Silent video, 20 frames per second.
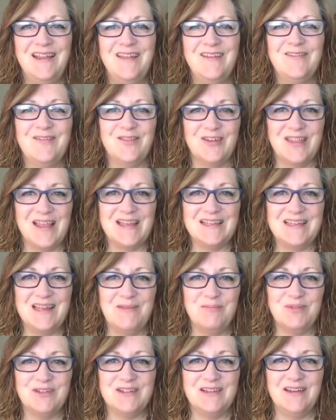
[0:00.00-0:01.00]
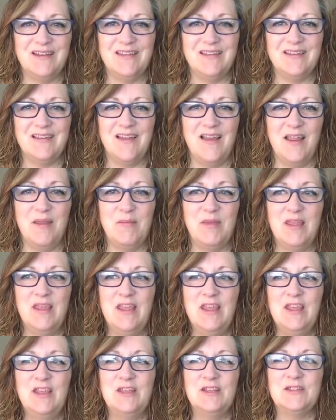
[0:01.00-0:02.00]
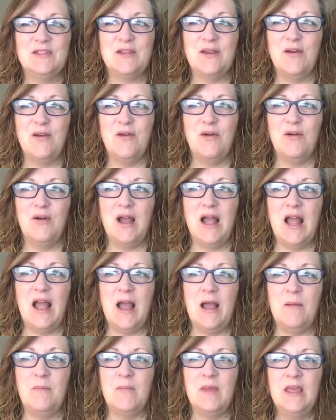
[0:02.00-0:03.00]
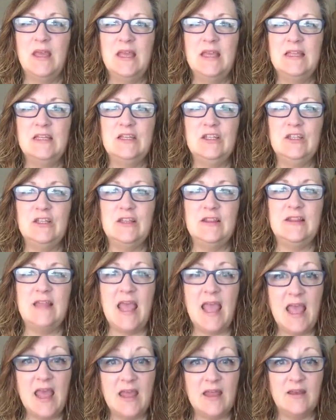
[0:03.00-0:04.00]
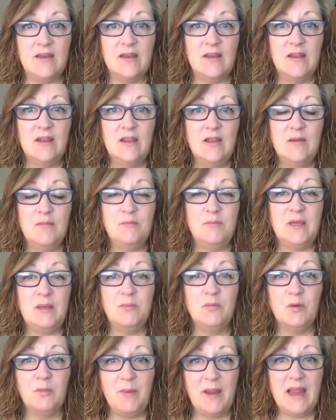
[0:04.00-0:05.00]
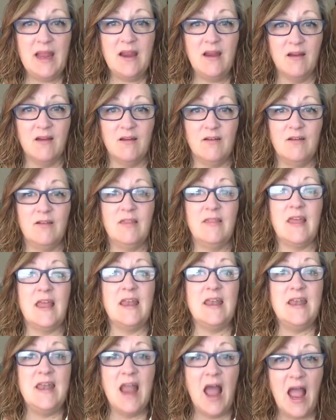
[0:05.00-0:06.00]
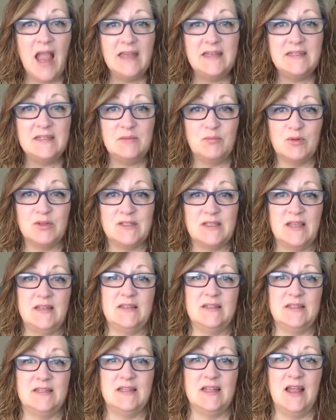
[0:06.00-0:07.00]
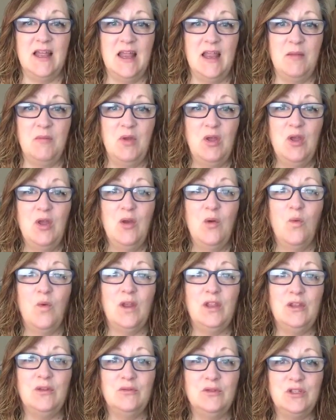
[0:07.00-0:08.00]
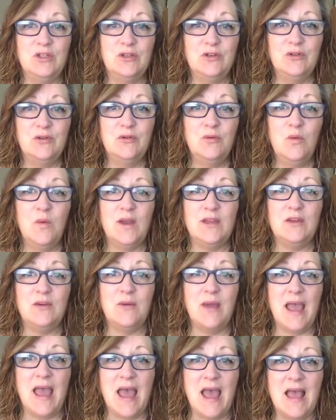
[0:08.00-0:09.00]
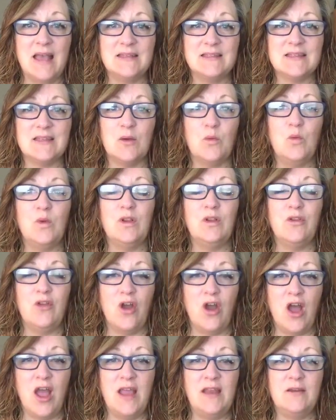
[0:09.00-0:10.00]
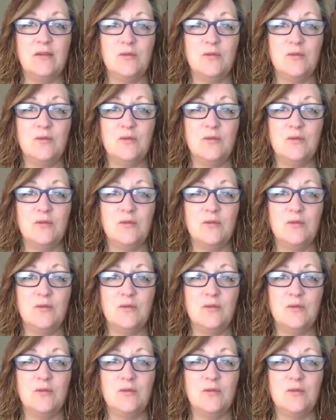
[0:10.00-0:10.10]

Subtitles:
for that 10% of the time. So then be prepared that 90% of the time, what you do, what you ask, will not